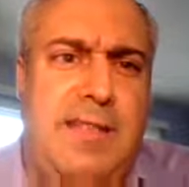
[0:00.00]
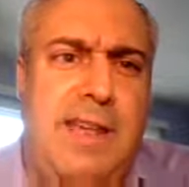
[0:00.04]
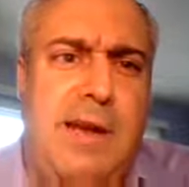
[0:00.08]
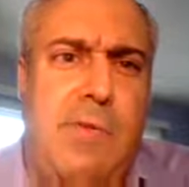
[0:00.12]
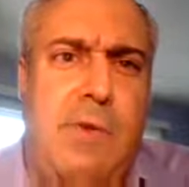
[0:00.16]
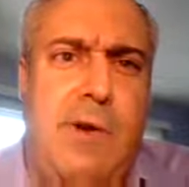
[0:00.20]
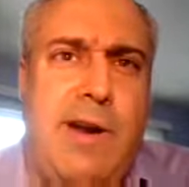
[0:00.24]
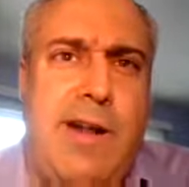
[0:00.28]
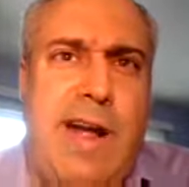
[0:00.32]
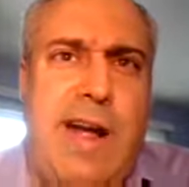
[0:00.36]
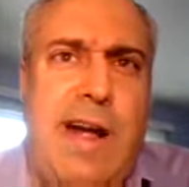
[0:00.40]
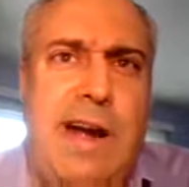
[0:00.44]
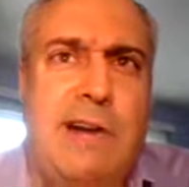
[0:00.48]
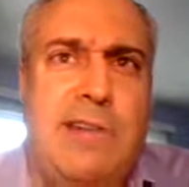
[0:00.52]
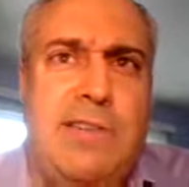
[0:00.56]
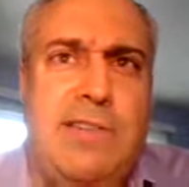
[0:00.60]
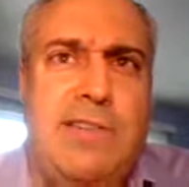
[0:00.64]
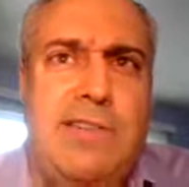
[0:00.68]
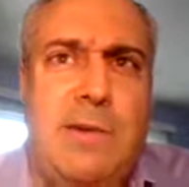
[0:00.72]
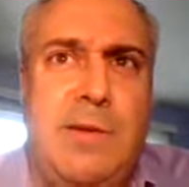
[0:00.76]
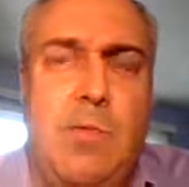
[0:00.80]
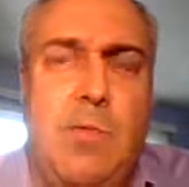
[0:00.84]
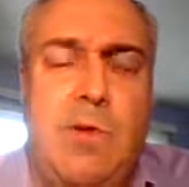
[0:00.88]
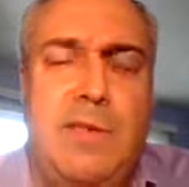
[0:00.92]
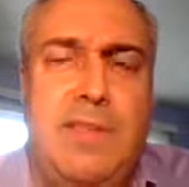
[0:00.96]
They want to hire
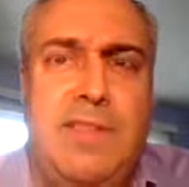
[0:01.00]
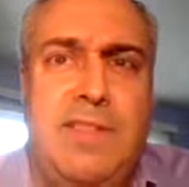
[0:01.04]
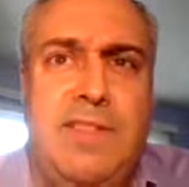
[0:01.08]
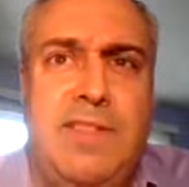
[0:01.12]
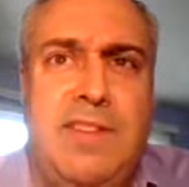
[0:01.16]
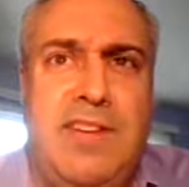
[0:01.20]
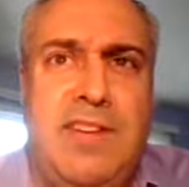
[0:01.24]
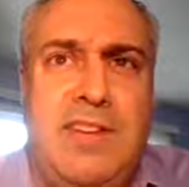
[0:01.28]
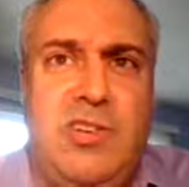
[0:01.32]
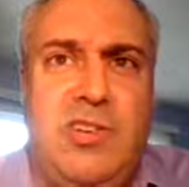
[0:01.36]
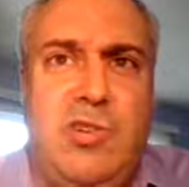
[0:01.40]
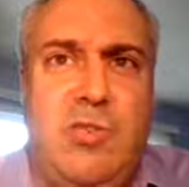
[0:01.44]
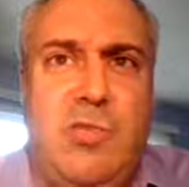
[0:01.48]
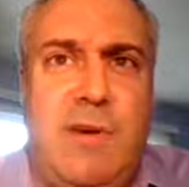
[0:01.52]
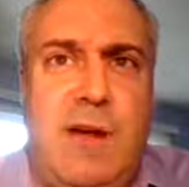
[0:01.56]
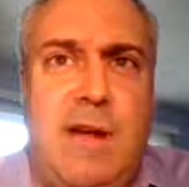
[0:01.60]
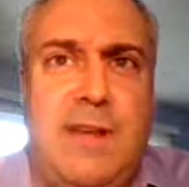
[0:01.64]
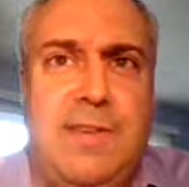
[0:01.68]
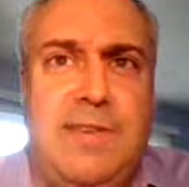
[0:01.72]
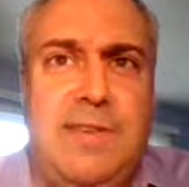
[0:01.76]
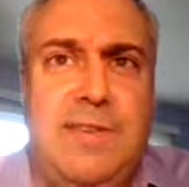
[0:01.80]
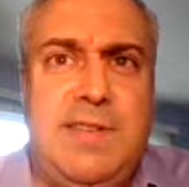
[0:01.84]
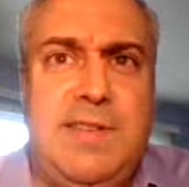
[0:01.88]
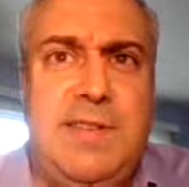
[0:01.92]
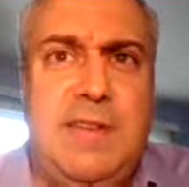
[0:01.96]
someone that they
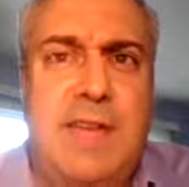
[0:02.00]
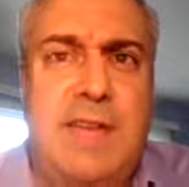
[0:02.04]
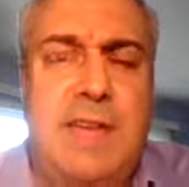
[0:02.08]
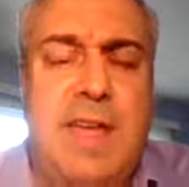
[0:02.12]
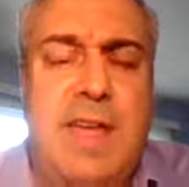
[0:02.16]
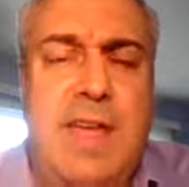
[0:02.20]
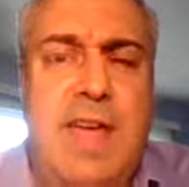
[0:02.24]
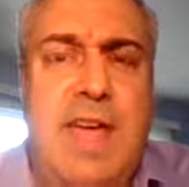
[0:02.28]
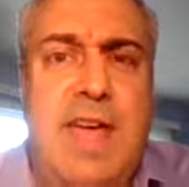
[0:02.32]
trust.